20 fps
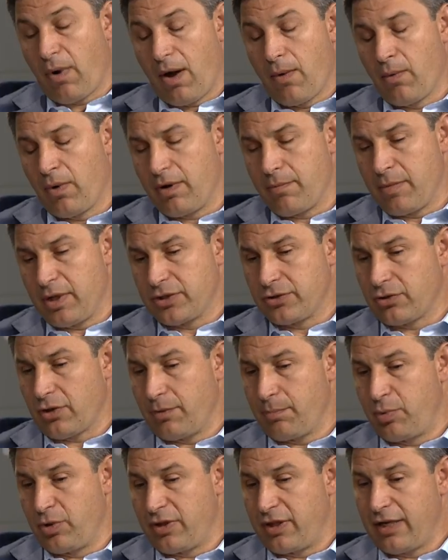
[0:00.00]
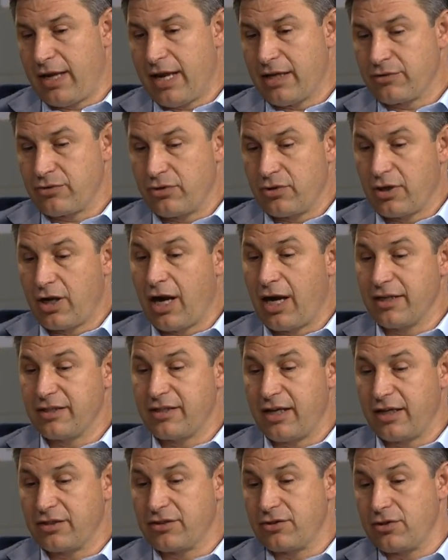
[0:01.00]
I want to make sure I put the answer in
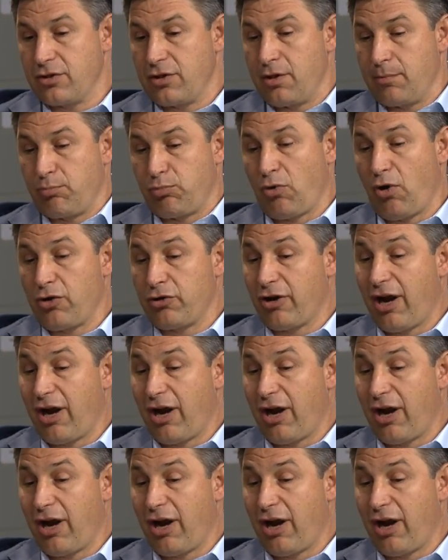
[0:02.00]
context to the broader